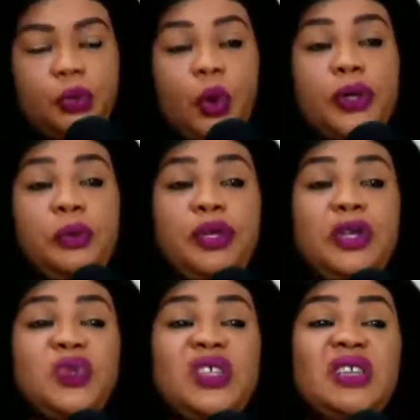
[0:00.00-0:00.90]
but when you begin
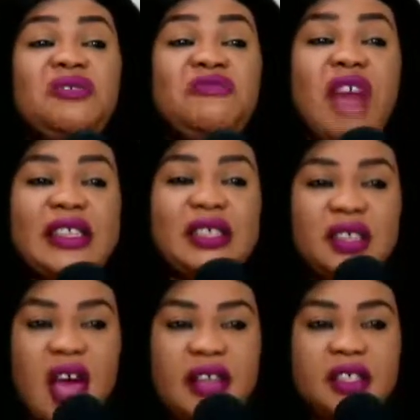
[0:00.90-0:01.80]
to see the red
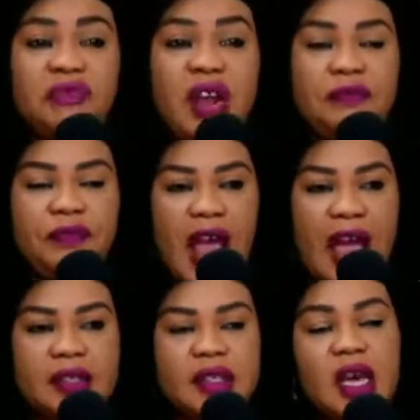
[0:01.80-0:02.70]
signs, the red
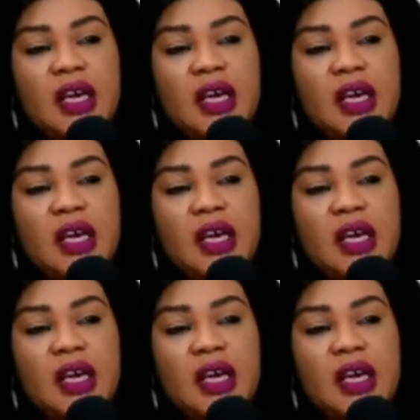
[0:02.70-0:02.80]
flags,